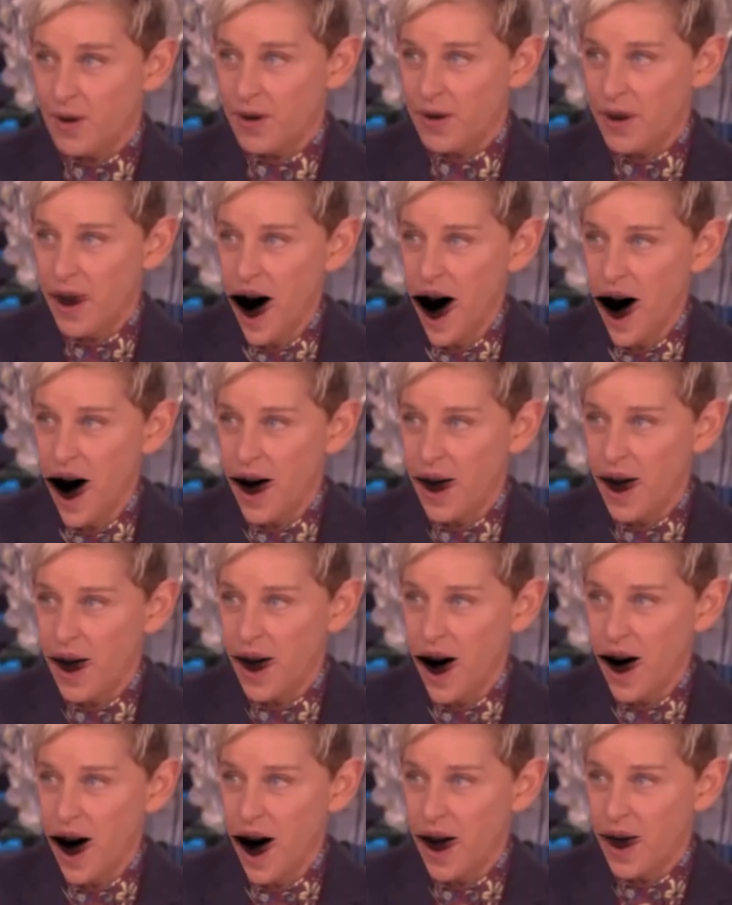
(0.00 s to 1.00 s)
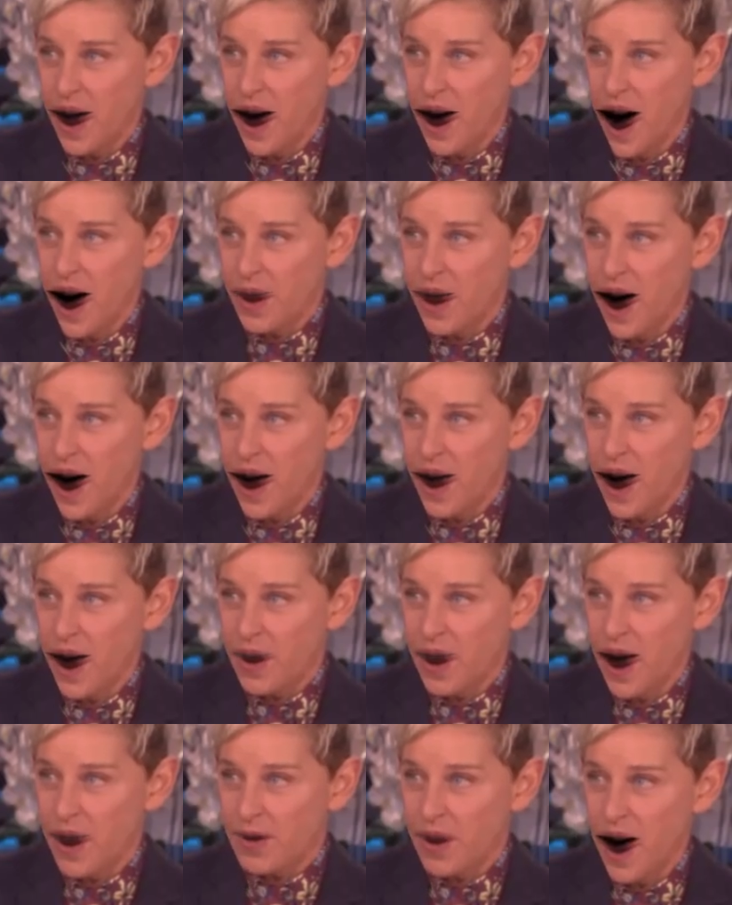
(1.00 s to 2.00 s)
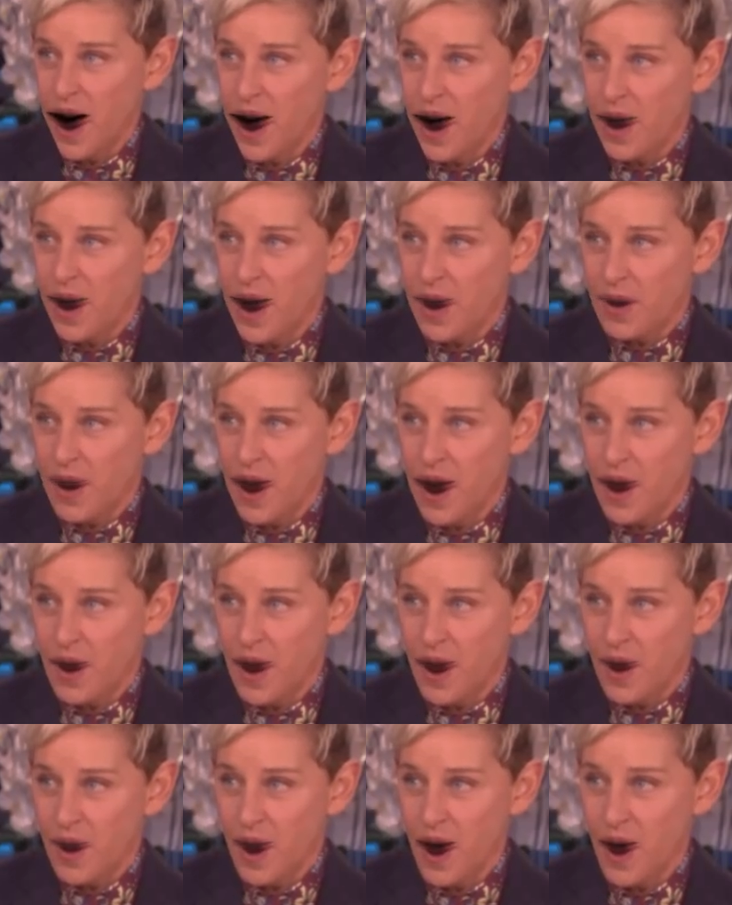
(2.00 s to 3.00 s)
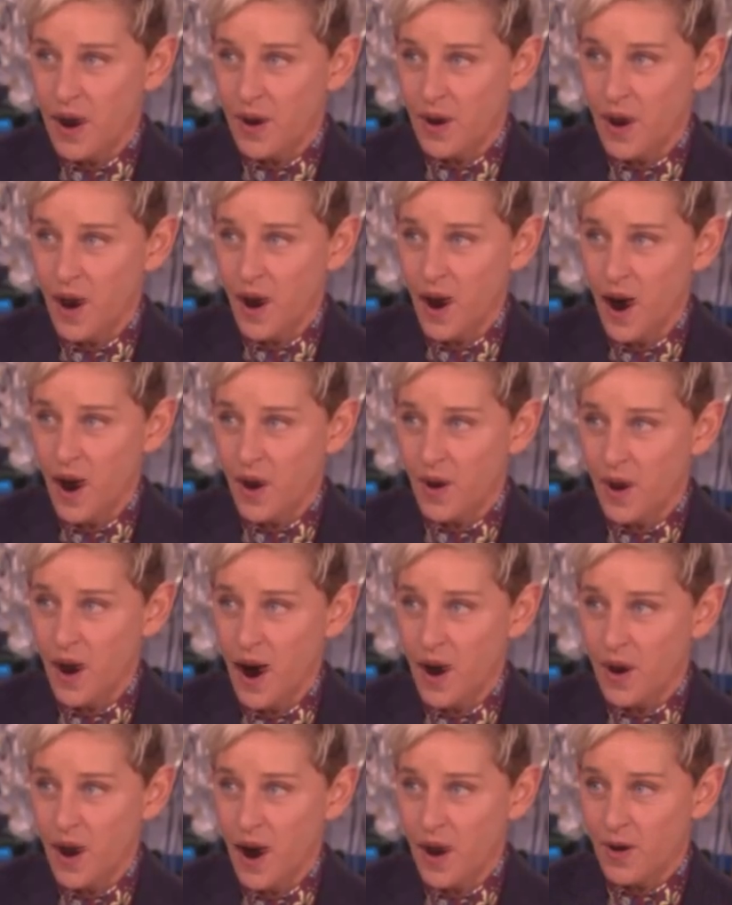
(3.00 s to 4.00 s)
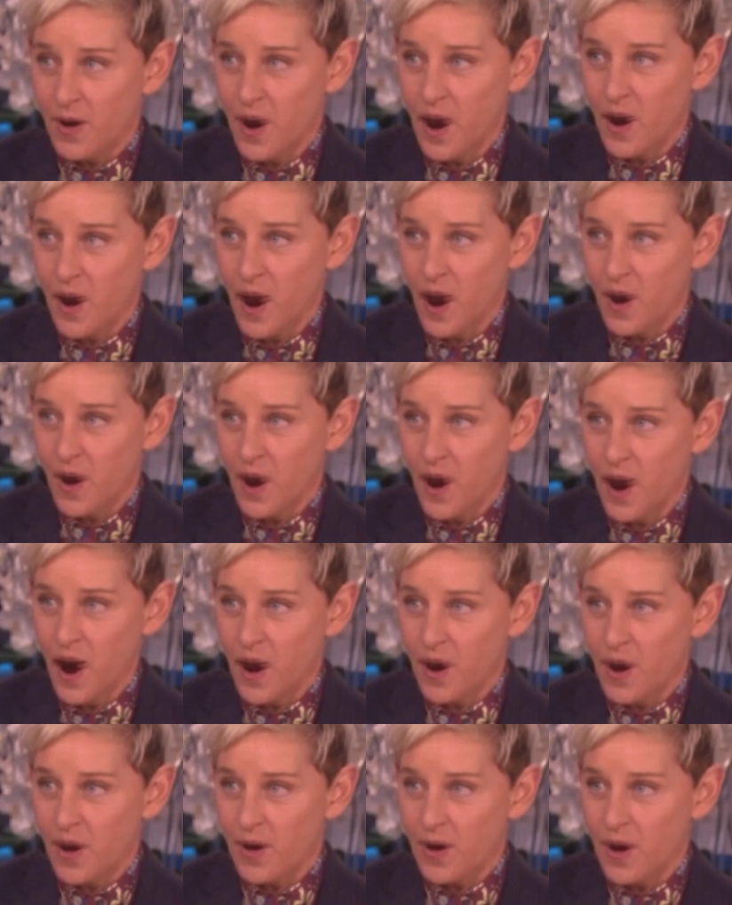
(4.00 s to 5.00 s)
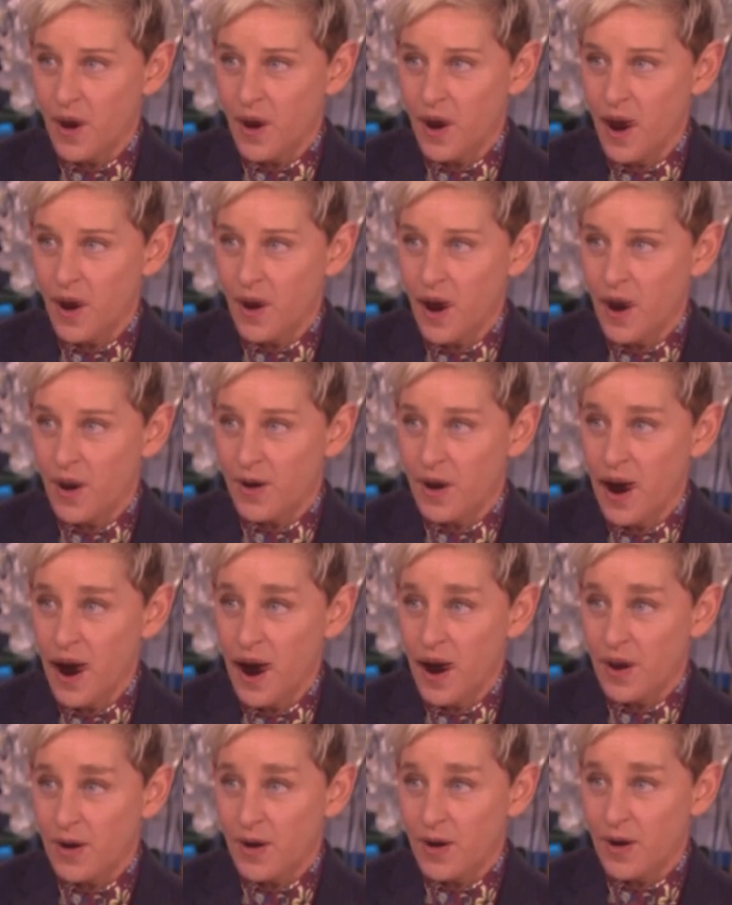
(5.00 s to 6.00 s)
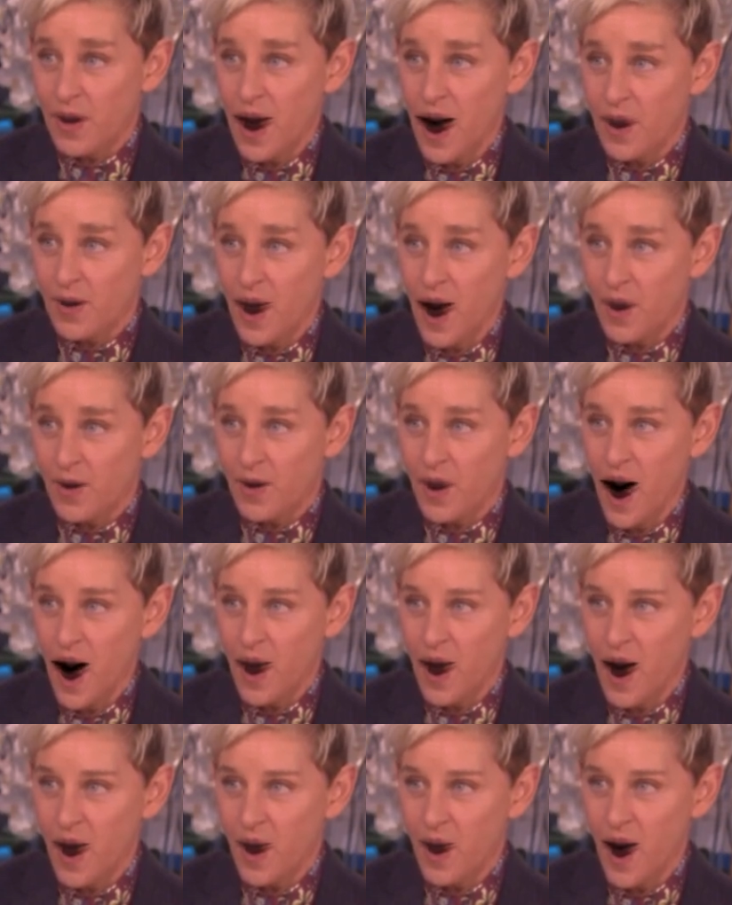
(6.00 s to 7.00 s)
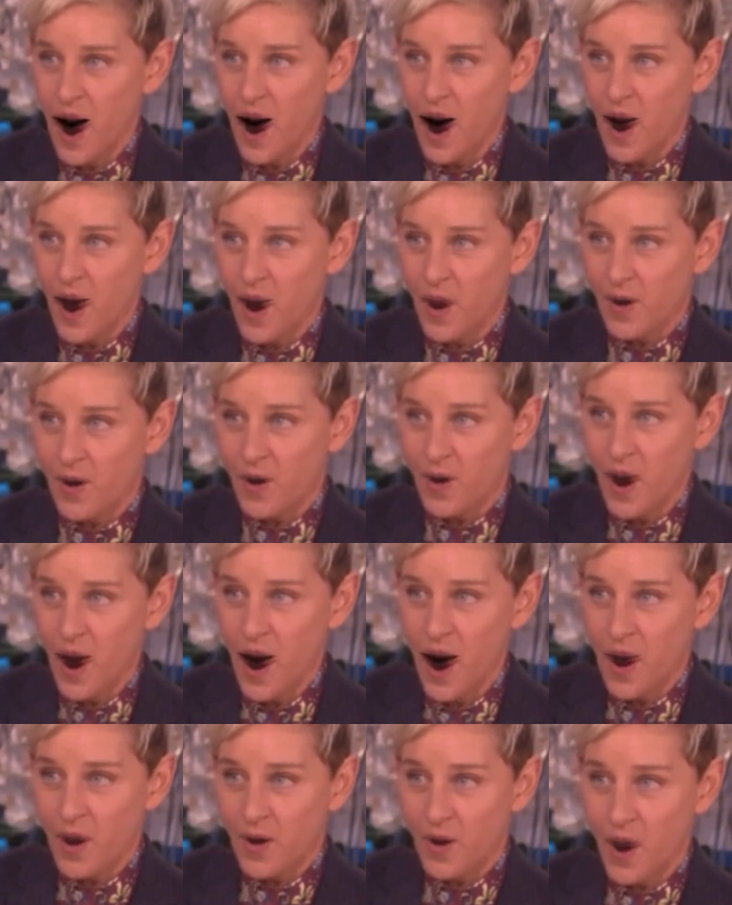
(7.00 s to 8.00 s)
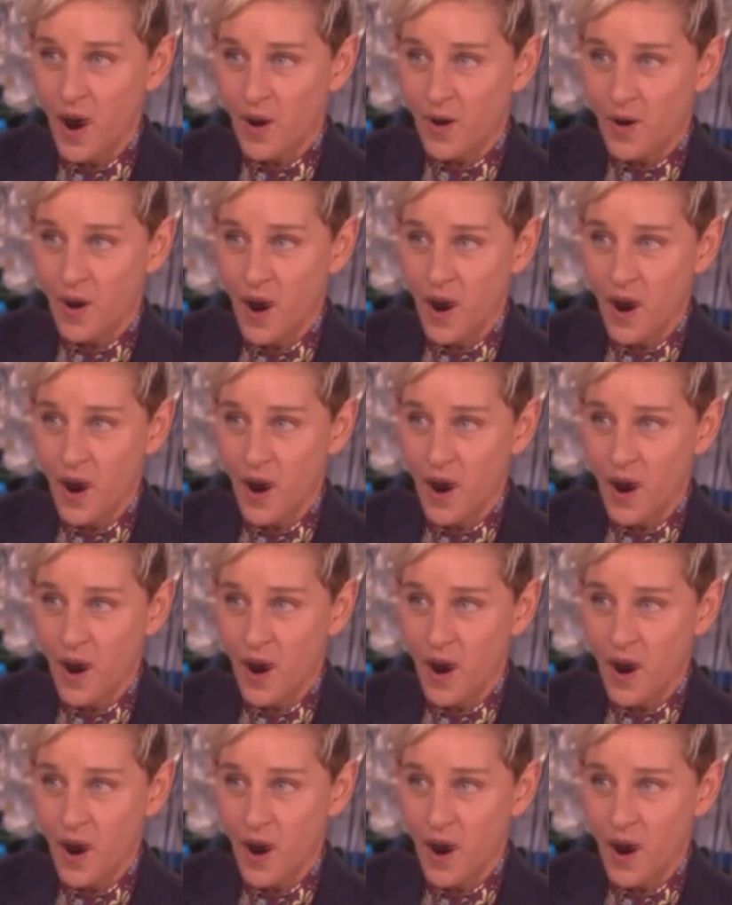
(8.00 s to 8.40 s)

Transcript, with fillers: You can buy these at the Ellen Shop here or online, and all the proceeds to the Ellen DeGeneres Wildlife Fund will help save the mountain gorillas. So it's...